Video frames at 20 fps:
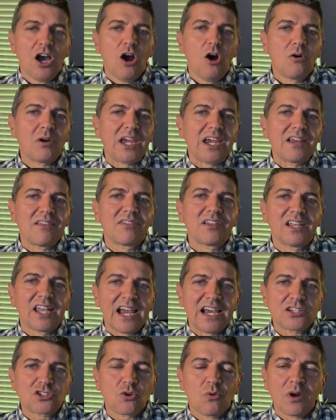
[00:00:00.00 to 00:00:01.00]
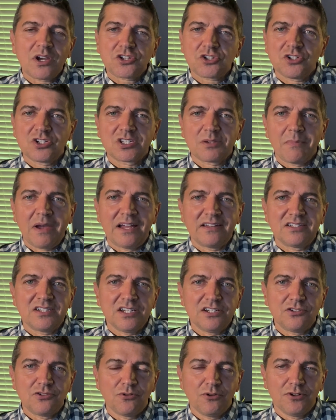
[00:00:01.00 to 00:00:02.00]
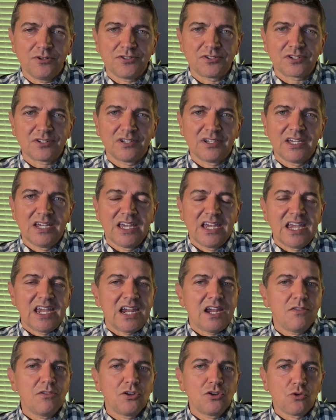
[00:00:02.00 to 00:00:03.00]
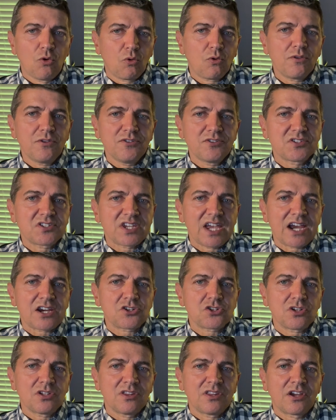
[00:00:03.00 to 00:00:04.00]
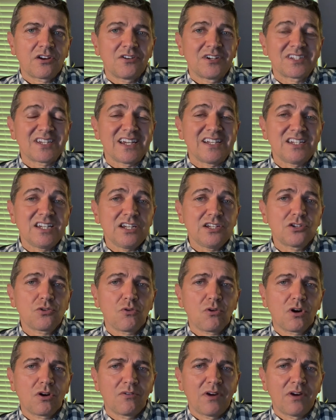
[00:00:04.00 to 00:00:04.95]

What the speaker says: Okay, the last question is about detours. In the northern section, there is a detour